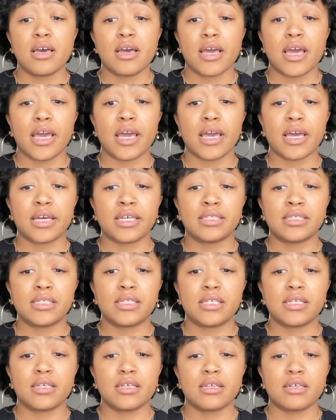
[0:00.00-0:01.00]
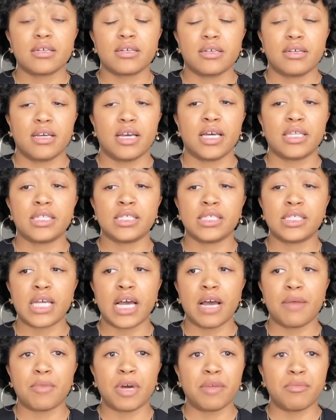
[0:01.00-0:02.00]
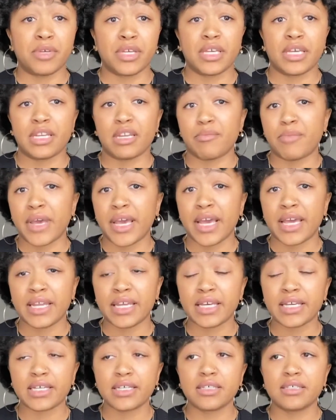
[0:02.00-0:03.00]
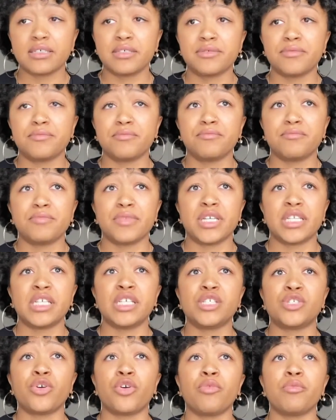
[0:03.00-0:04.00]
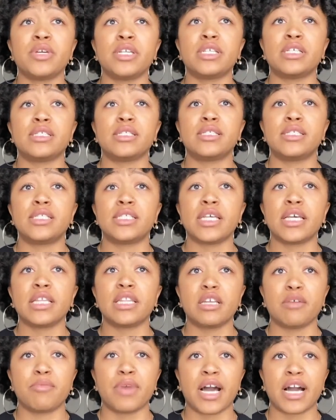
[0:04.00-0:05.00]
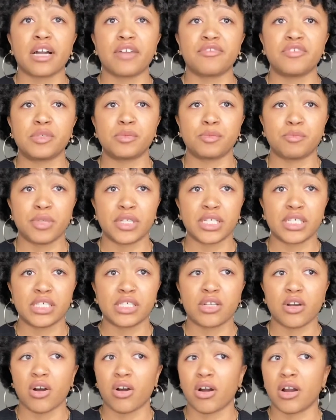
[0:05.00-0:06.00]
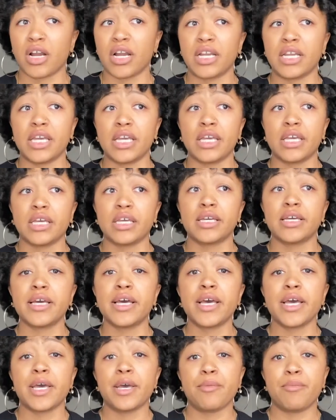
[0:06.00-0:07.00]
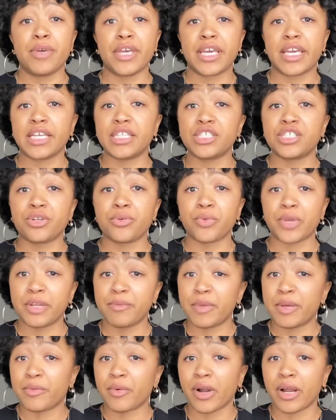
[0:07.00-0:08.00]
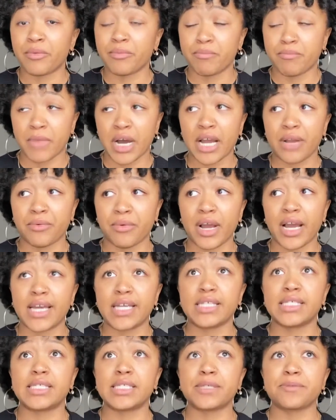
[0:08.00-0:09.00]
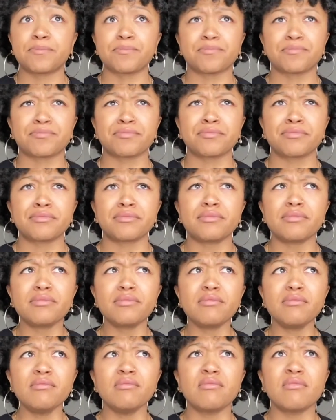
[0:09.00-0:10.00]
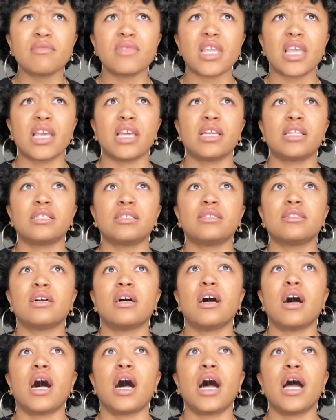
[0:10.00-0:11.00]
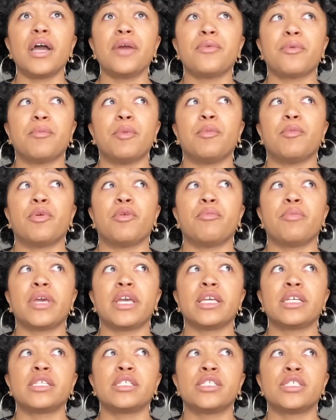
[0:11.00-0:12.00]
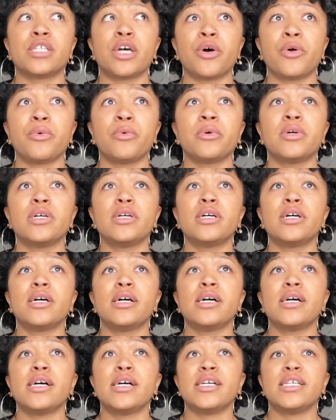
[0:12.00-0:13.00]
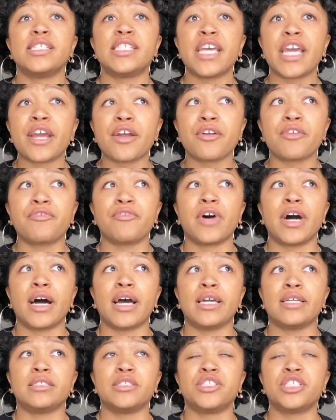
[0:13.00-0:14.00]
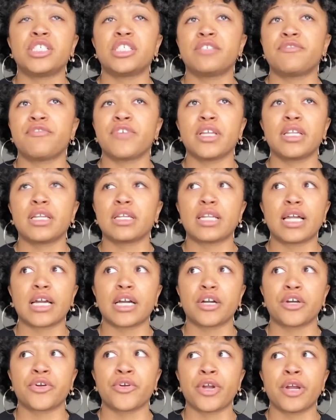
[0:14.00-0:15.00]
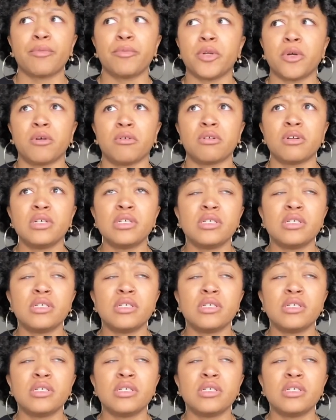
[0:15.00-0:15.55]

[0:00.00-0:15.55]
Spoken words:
And at this time, I began to panic. And he told me to sit in the back of his police car and he began to read me my rights. And I remember being so terrified, just feeling like a criminal.